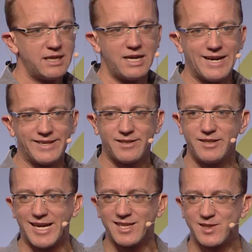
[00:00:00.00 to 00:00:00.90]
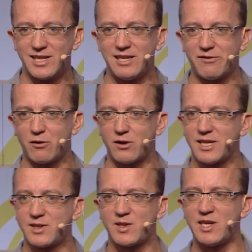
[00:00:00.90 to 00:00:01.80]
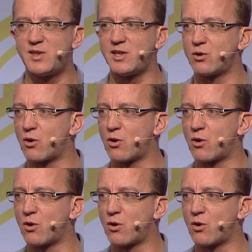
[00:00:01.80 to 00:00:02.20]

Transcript: It gets delivered. It's easy to